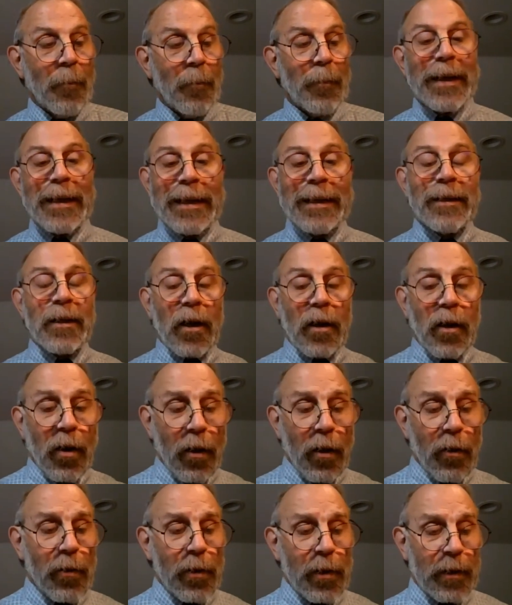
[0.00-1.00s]
But in the
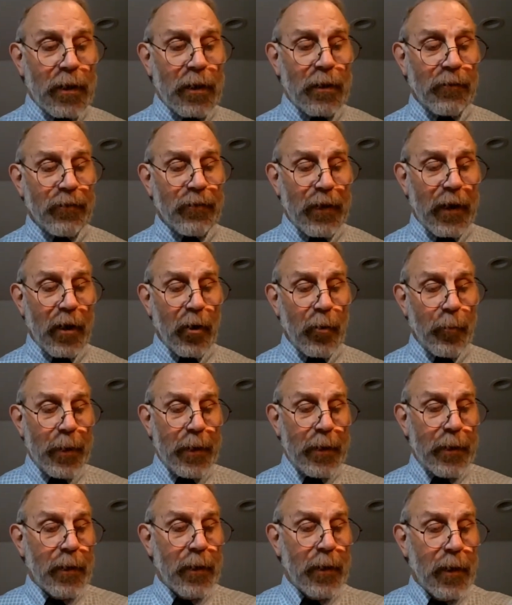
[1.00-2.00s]
current
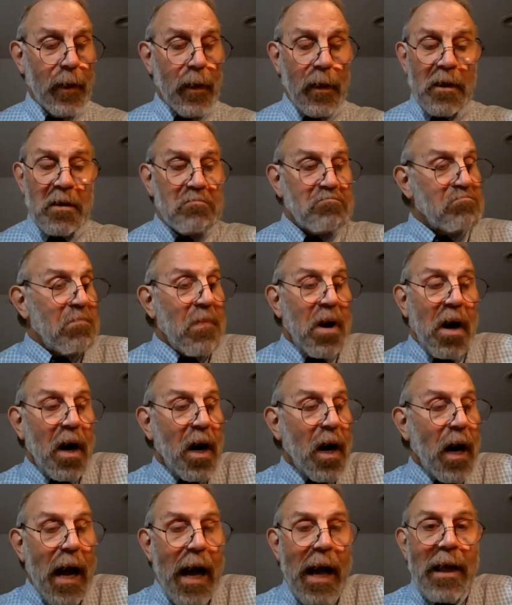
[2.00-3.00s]
environment,
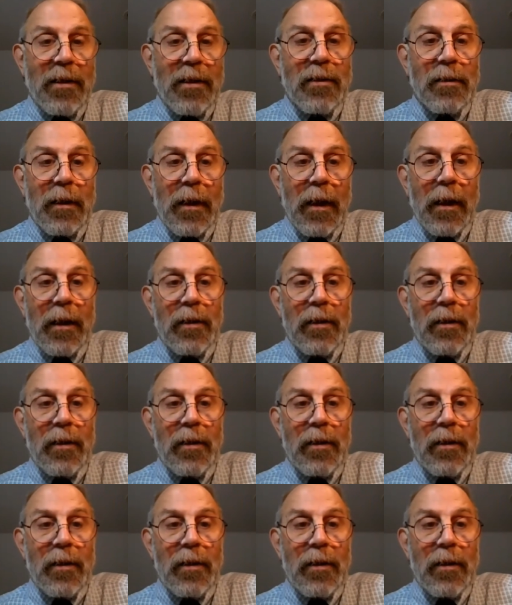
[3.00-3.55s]
as